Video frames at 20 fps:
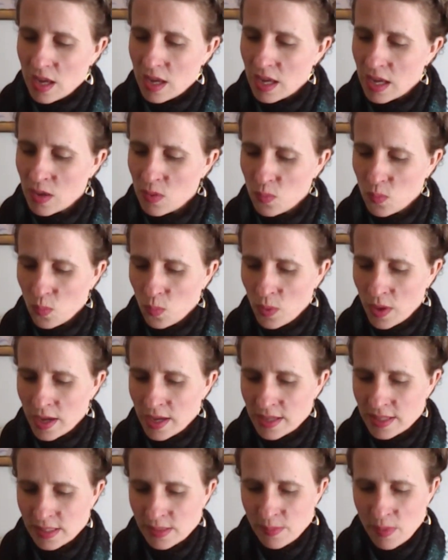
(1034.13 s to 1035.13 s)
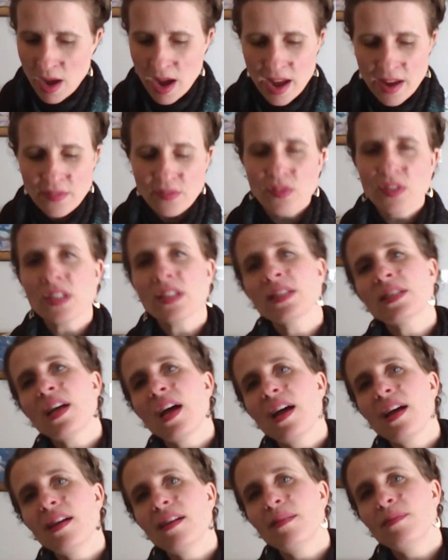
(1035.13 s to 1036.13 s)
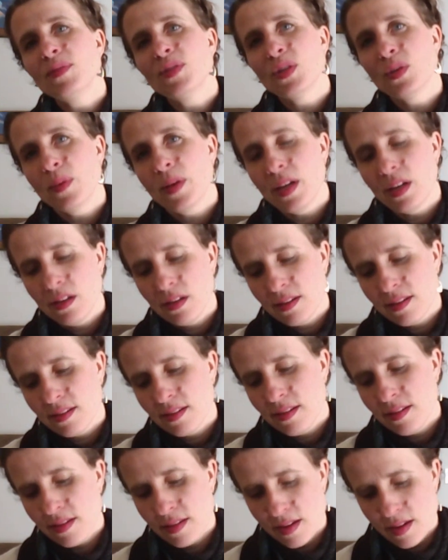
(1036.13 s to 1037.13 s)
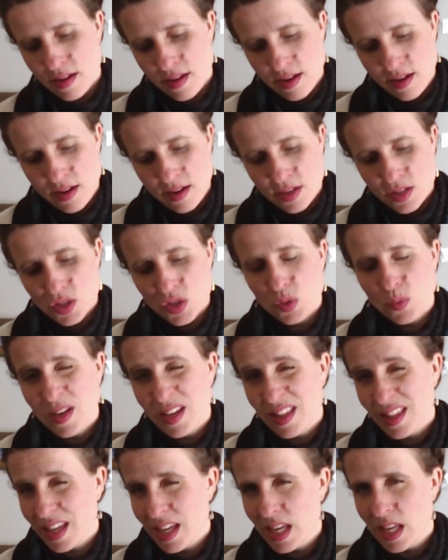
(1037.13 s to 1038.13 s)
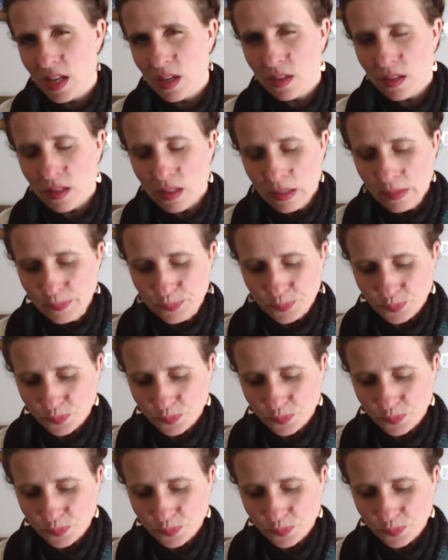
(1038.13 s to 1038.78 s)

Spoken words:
It was my first time doing the heel,